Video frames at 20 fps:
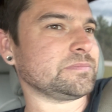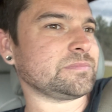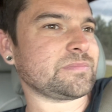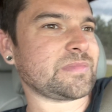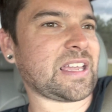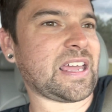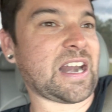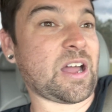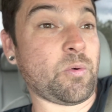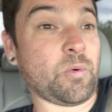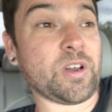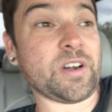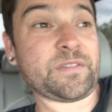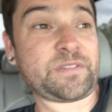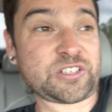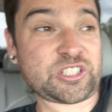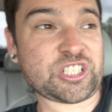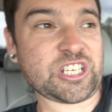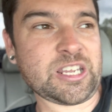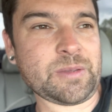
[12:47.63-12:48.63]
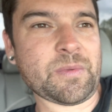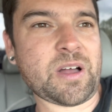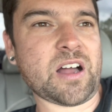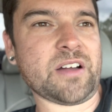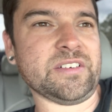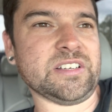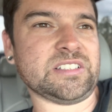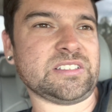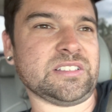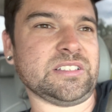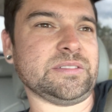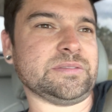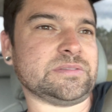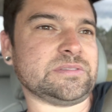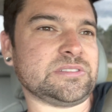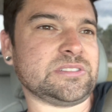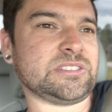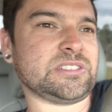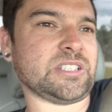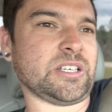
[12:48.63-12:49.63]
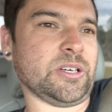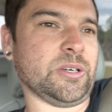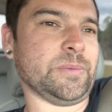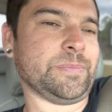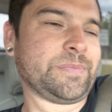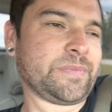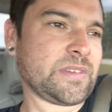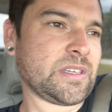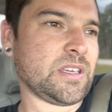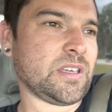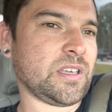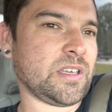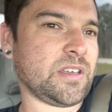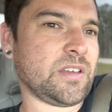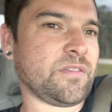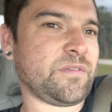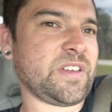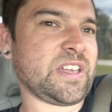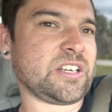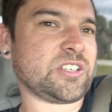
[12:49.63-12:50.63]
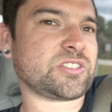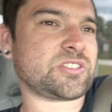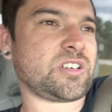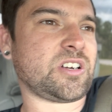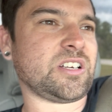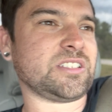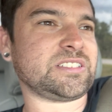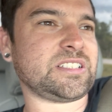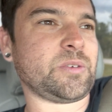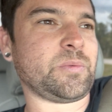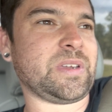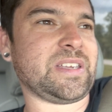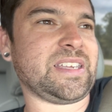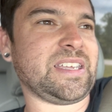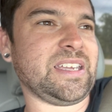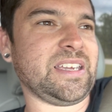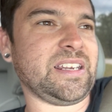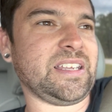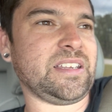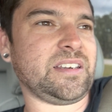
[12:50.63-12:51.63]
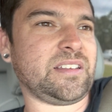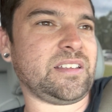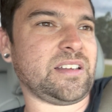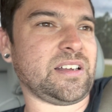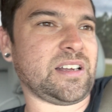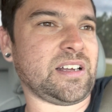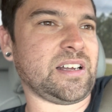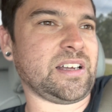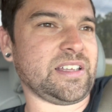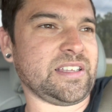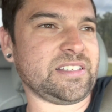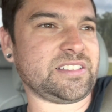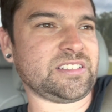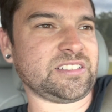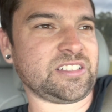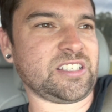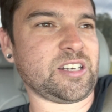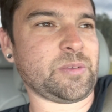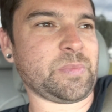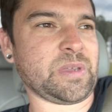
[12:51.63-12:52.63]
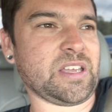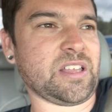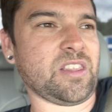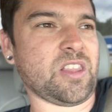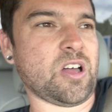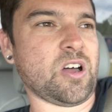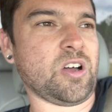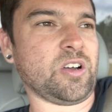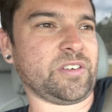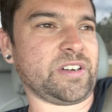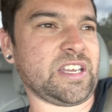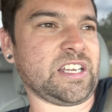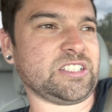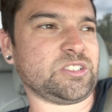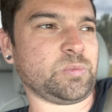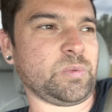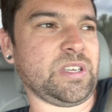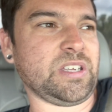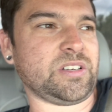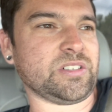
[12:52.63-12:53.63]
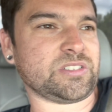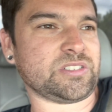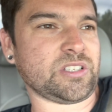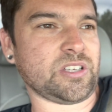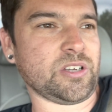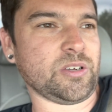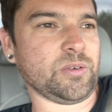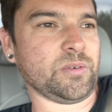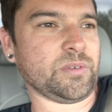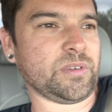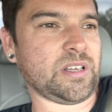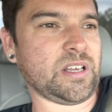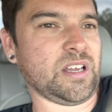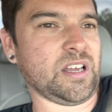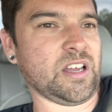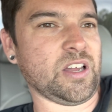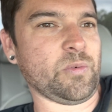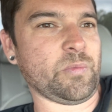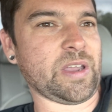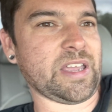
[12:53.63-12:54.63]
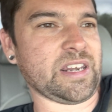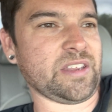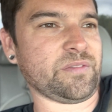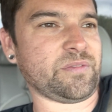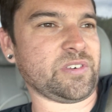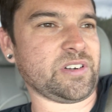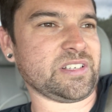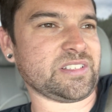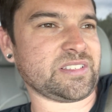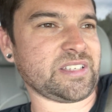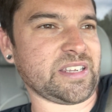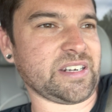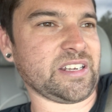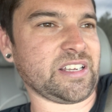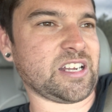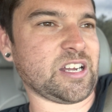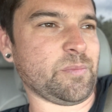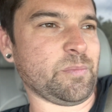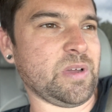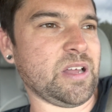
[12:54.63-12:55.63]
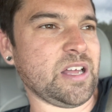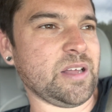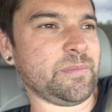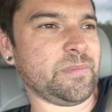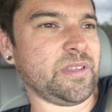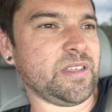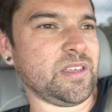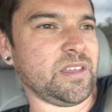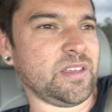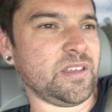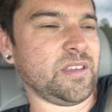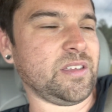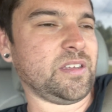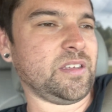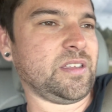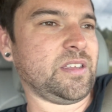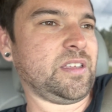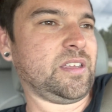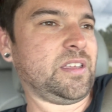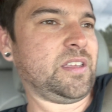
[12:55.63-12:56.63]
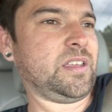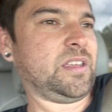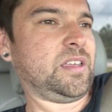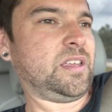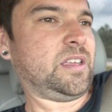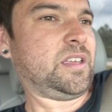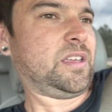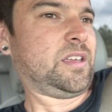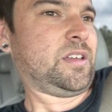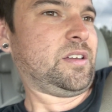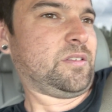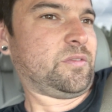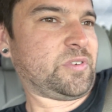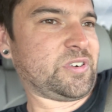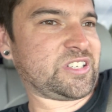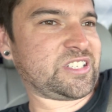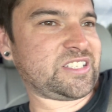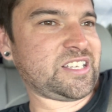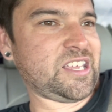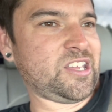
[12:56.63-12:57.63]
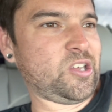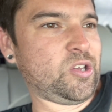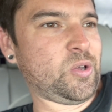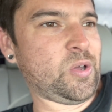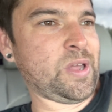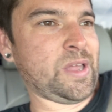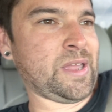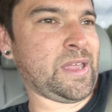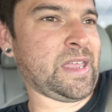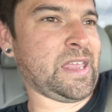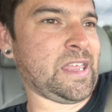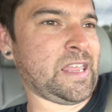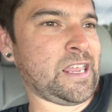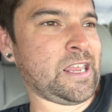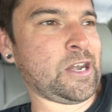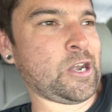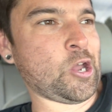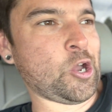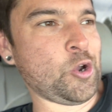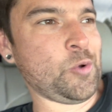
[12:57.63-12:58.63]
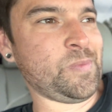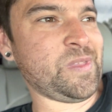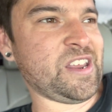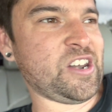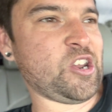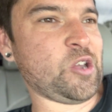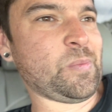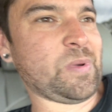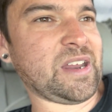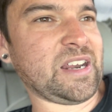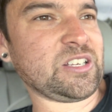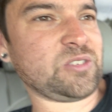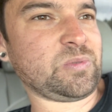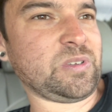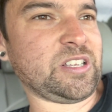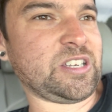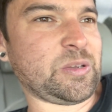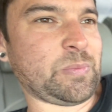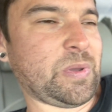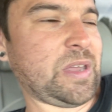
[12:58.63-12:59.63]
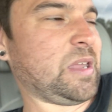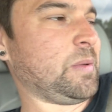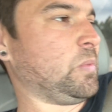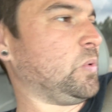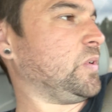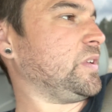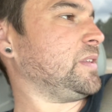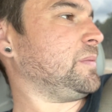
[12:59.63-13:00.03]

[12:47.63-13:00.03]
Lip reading: And I want it for cheap, obviously. So fingers crossed that we get it. This is going to be a long next week or so, waiting for this thing to come up for sale, and hope that nobody's willing to pay more than